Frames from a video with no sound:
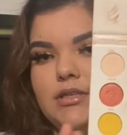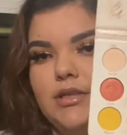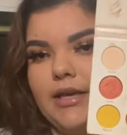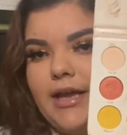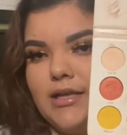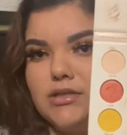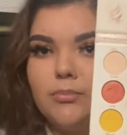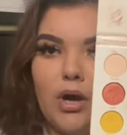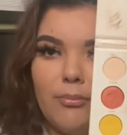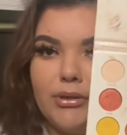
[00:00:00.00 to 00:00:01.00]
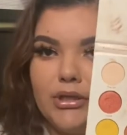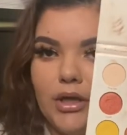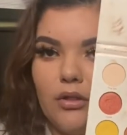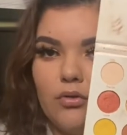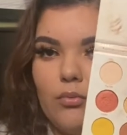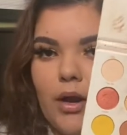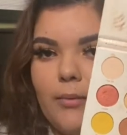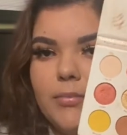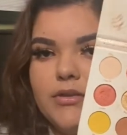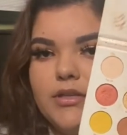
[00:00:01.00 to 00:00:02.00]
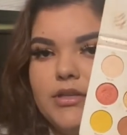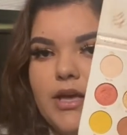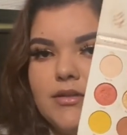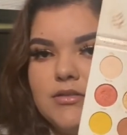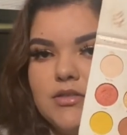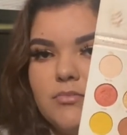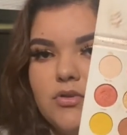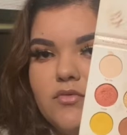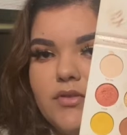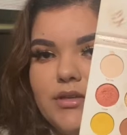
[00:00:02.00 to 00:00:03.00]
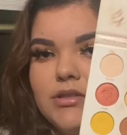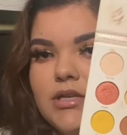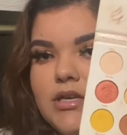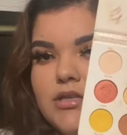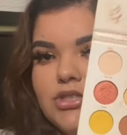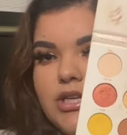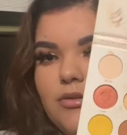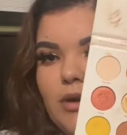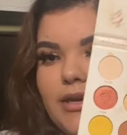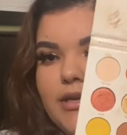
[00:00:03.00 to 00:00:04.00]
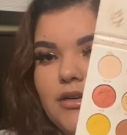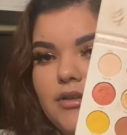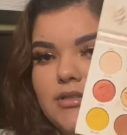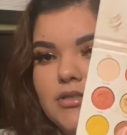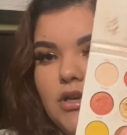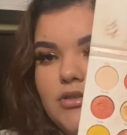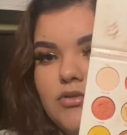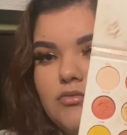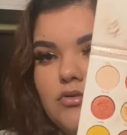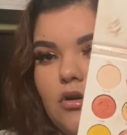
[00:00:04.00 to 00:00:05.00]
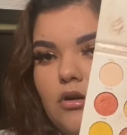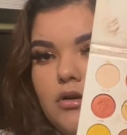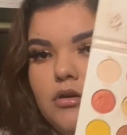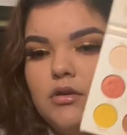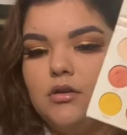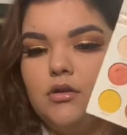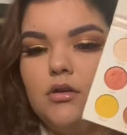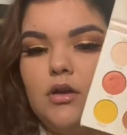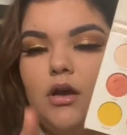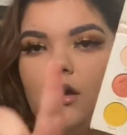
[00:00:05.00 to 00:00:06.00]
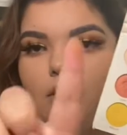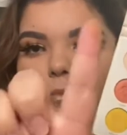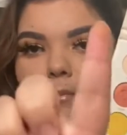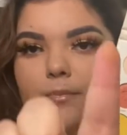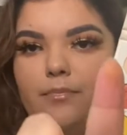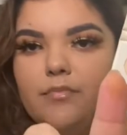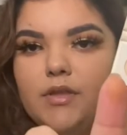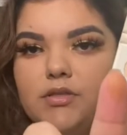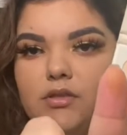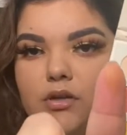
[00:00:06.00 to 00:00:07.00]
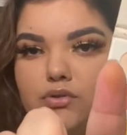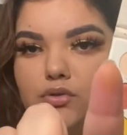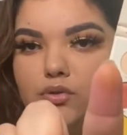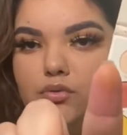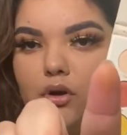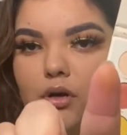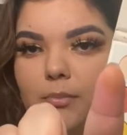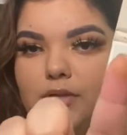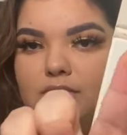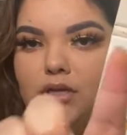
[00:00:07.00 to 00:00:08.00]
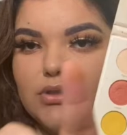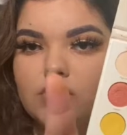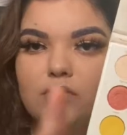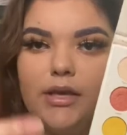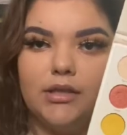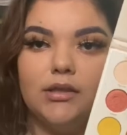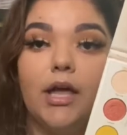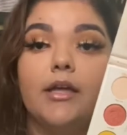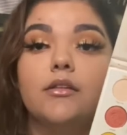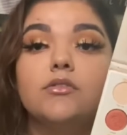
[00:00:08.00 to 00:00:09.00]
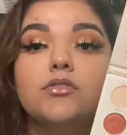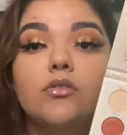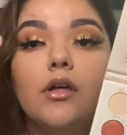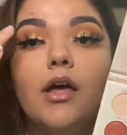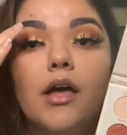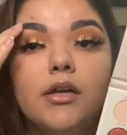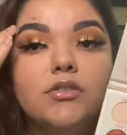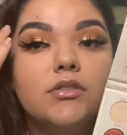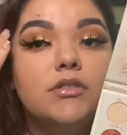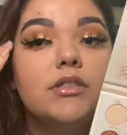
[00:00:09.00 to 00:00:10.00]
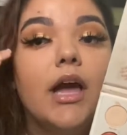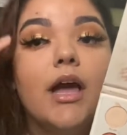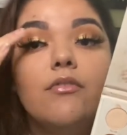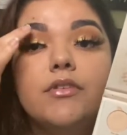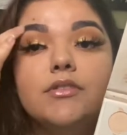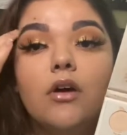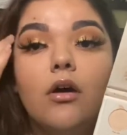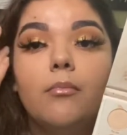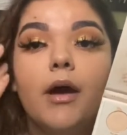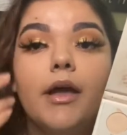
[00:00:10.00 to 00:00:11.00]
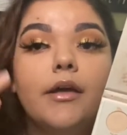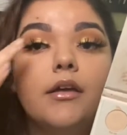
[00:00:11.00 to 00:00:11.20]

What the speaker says: like it has a popping yellow, right? But then it has this perfect shade right here that's not too dark. That's not too dark, but it's not too like light. So as you can see, I have this on my